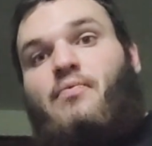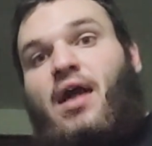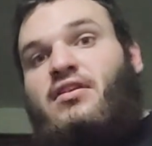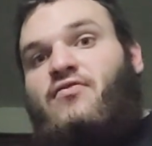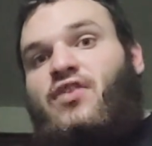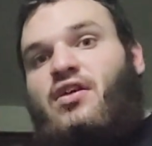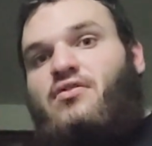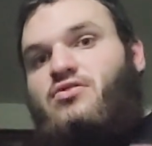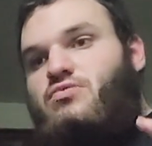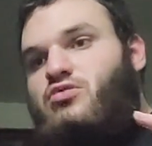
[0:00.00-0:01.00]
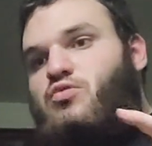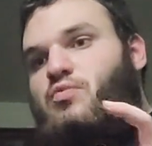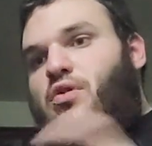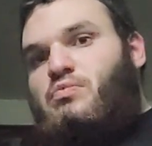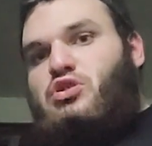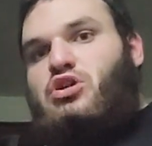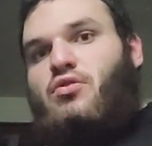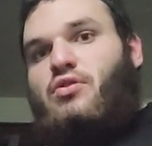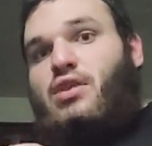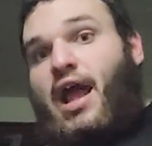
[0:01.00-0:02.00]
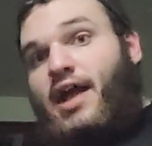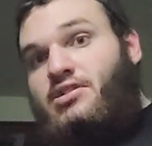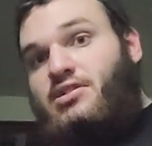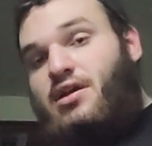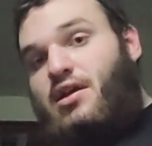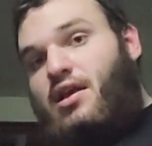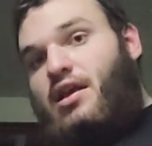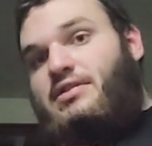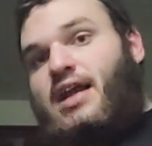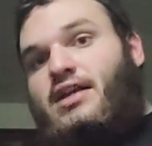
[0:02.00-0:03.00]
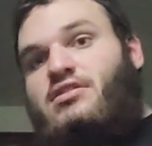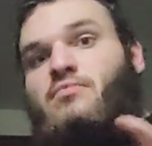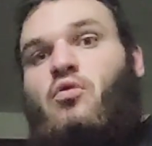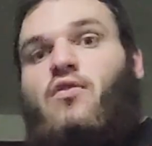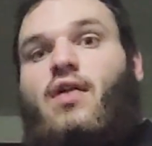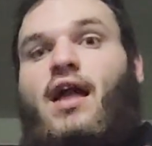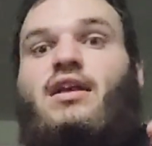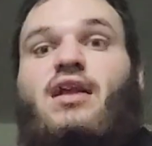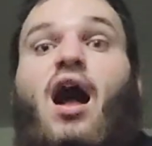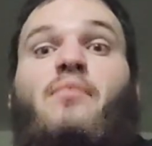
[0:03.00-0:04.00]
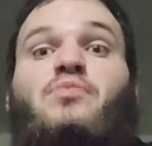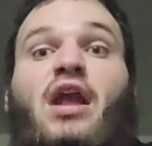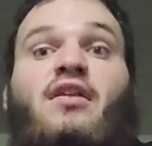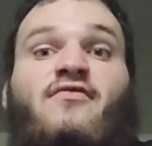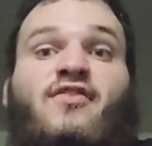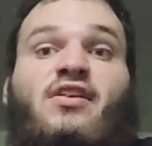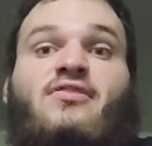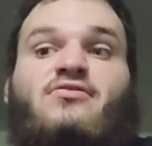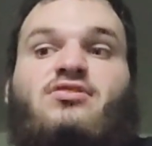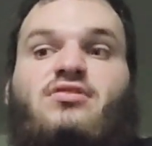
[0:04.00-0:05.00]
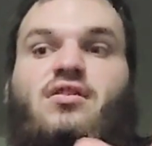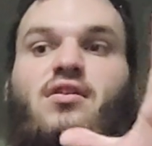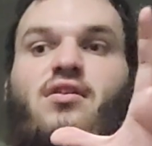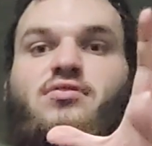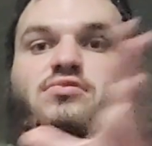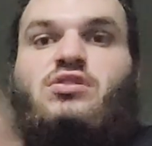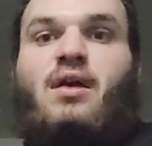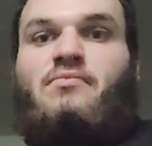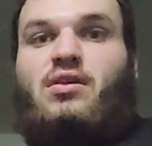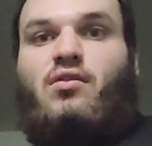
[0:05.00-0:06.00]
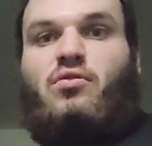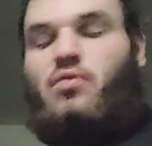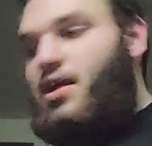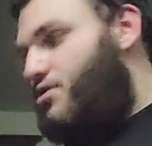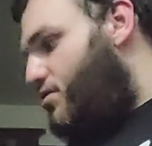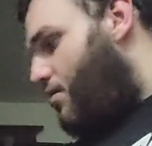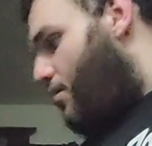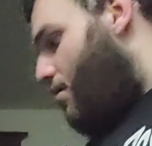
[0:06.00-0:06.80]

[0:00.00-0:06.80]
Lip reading: Bendy figures, which we're going to show you next. Is actually more like an updated figures to some of the old ones.